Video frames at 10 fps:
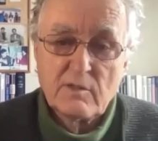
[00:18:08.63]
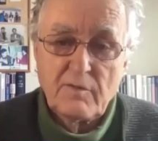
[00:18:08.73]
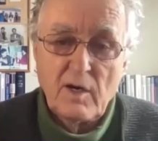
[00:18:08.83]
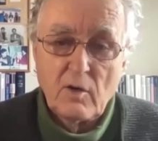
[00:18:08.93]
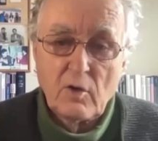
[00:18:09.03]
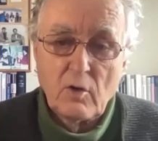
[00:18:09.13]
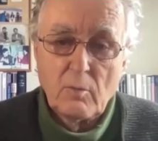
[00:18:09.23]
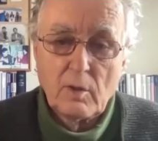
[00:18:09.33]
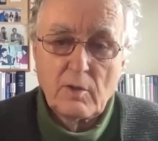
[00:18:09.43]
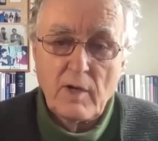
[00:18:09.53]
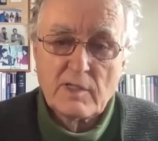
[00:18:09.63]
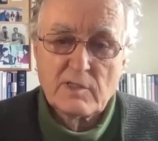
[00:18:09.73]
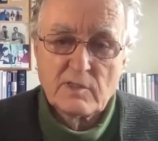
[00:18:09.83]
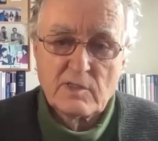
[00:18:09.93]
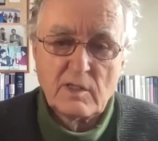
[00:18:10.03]
of our global
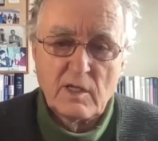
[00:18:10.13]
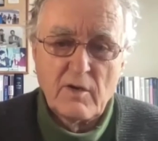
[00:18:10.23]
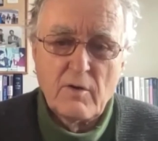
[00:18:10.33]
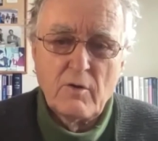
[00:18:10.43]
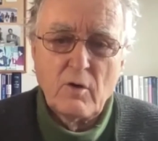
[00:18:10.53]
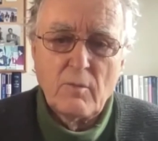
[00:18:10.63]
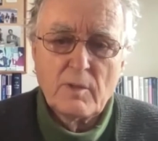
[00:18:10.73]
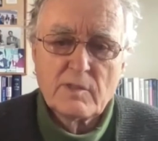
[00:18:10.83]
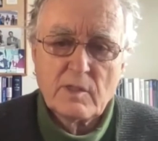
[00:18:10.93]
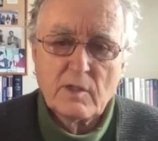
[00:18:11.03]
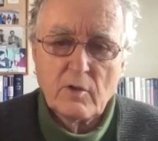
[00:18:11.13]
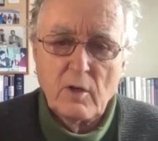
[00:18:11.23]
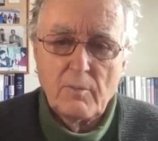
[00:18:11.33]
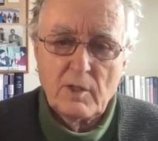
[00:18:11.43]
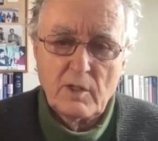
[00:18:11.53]
crisis, the enormous
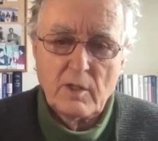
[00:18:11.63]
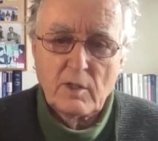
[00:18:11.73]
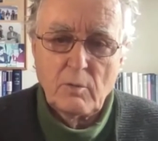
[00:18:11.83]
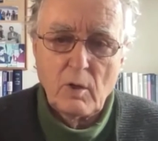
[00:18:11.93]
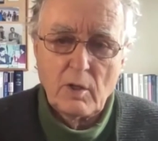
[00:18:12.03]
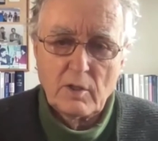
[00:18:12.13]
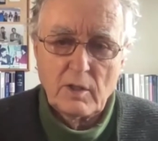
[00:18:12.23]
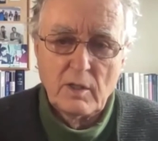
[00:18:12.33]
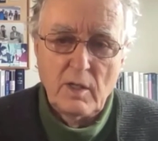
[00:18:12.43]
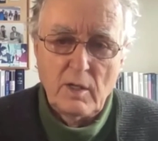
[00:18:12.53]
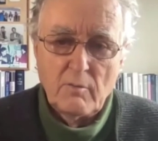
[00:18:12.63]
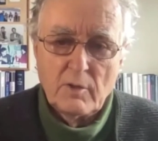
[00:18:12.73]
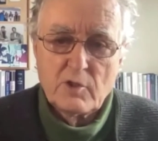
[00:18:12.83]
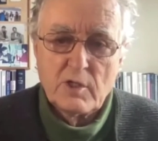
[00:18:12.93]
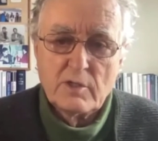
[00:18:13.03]
economic inequality,
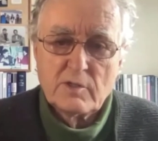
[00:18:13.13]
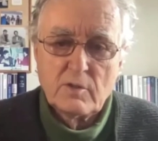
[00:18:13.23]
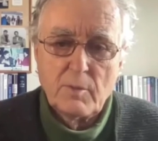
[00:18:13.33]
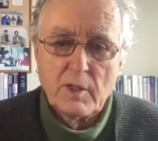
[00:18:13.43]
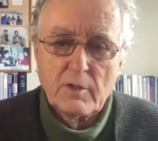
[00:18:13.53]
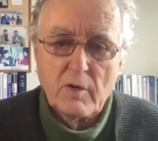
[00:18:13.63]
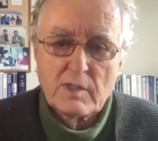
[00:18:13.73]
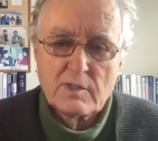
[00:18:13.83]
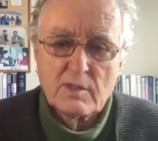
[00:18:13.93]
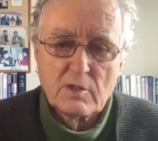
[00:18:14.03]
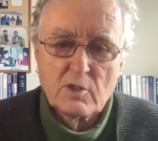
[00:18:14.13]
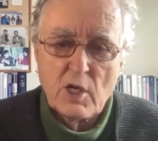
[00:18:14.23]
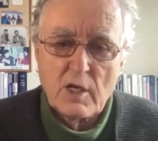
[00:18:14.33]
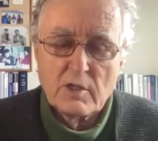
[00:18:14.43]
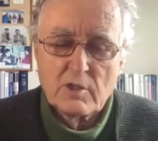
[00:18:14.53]
which needs to be addressed and
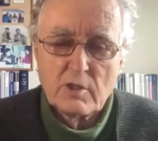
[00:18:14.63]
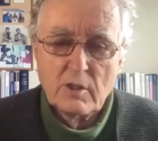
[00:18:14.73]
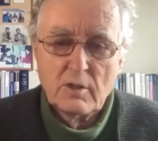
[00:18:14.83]
changed.